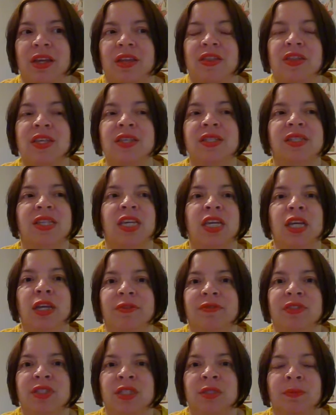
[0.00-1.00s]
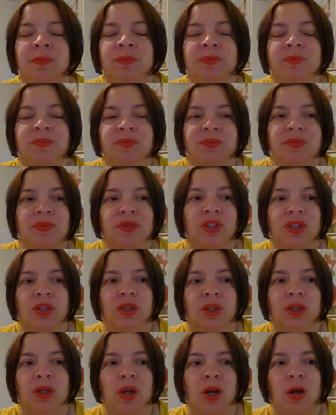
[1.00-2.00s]
these gifts
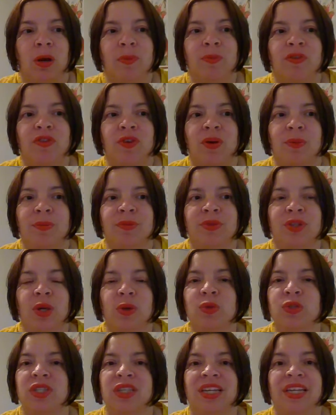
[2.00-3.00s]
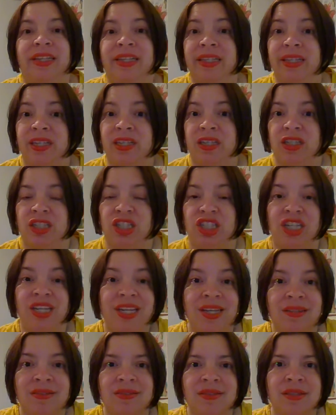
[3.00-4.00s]
come from those
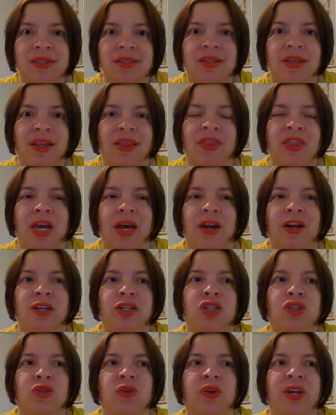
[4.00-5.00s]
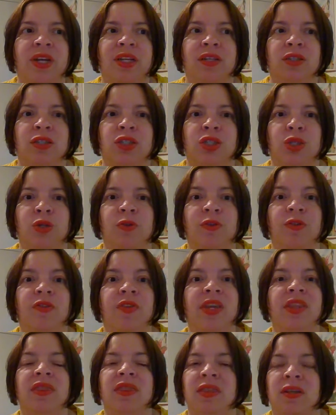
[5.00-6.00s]
genes that are trying to
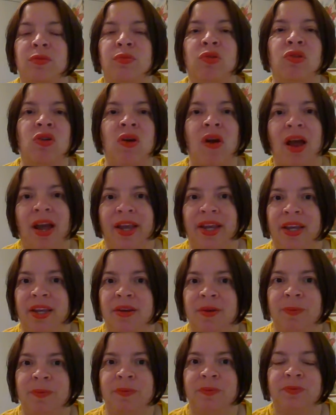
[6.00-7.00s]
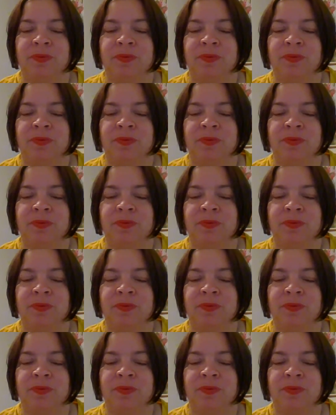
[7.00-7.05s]
feed their pride.